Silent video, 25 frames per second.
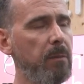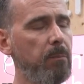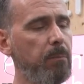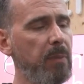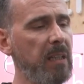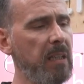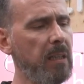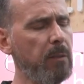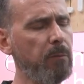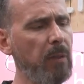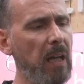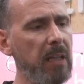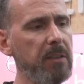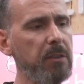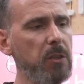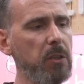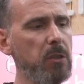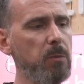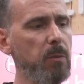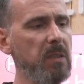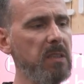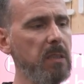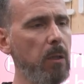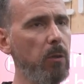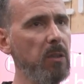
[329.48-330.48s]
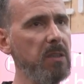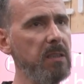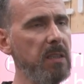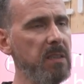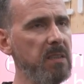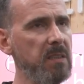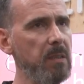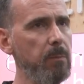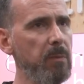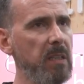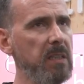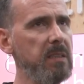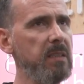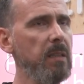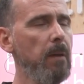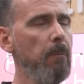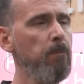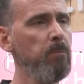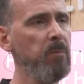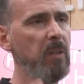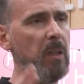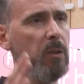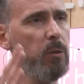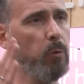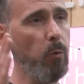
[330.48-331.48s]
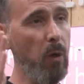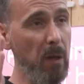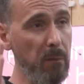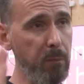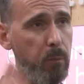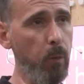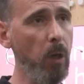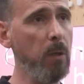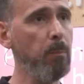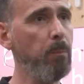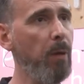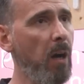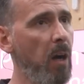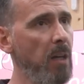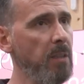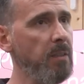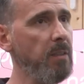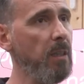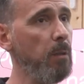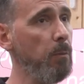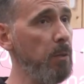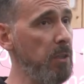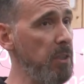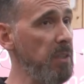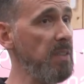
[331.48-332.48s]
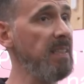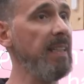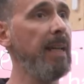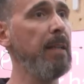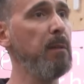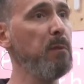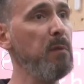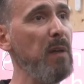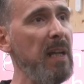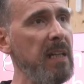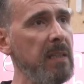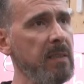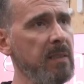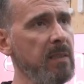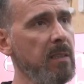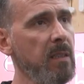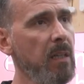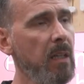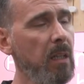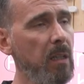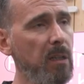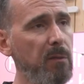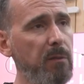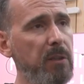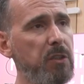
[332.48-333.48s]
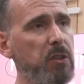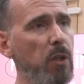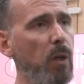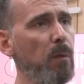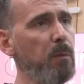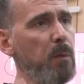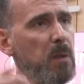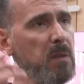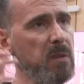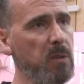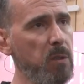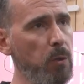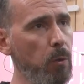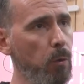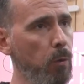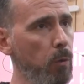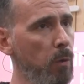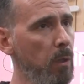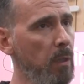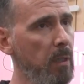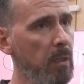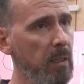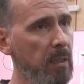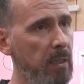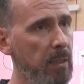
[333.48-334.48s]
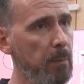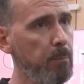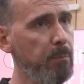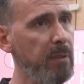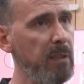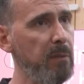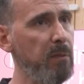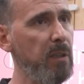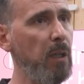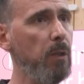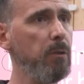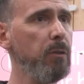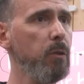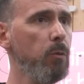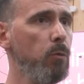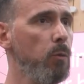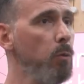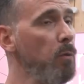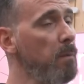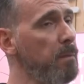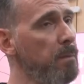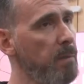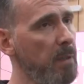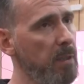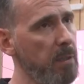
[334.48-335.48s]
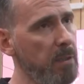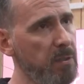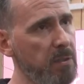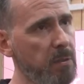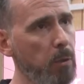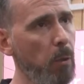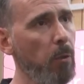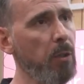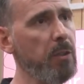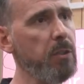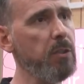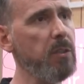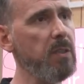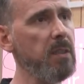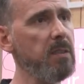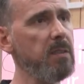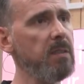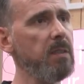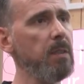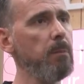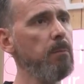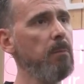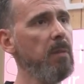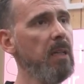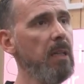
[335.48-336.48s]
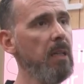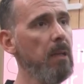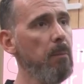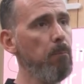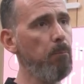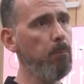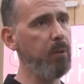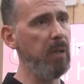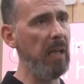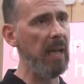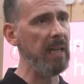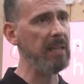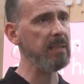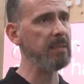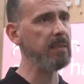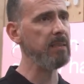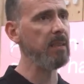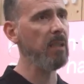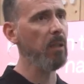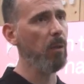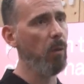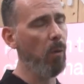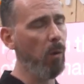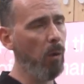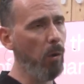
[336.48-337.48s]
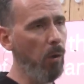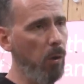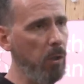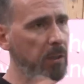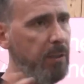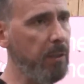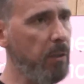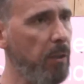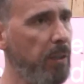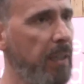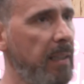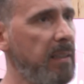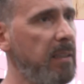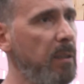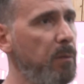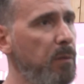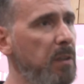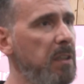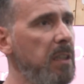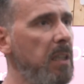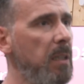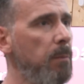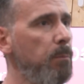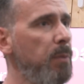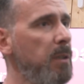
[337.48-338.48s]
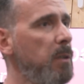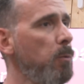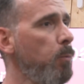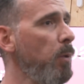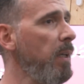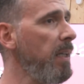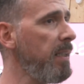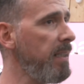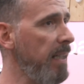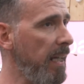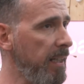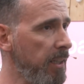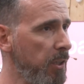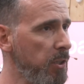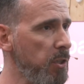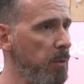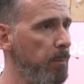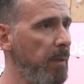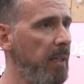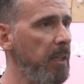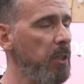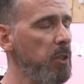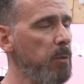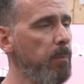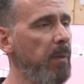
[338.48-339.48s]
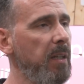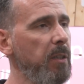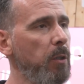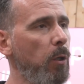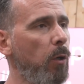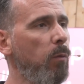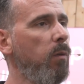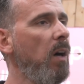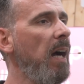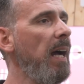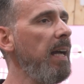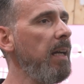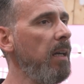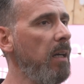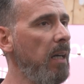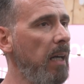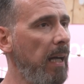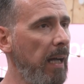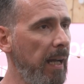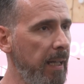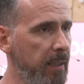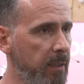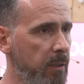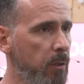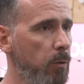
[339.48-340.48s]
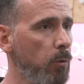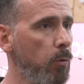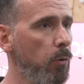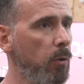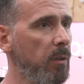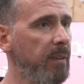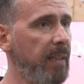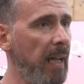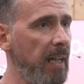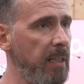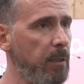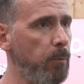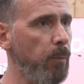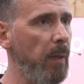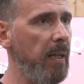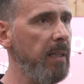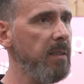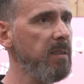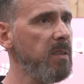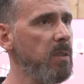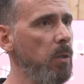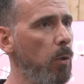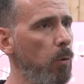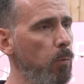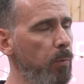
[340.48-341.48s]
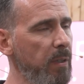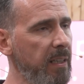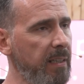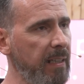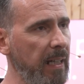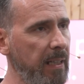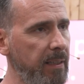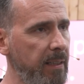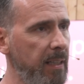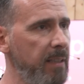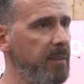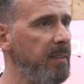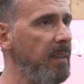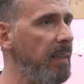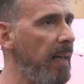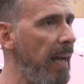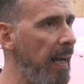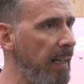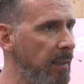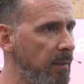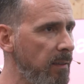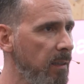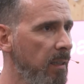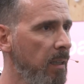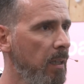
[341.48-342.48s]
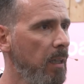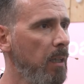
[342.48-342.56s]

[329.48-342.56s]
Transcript: big advantage with our system is you have one partner, which is Enphase, which offers you PV on the roof, a storage system, plus all the connectivity in between, energy management or wire IQ gateway. So we can interact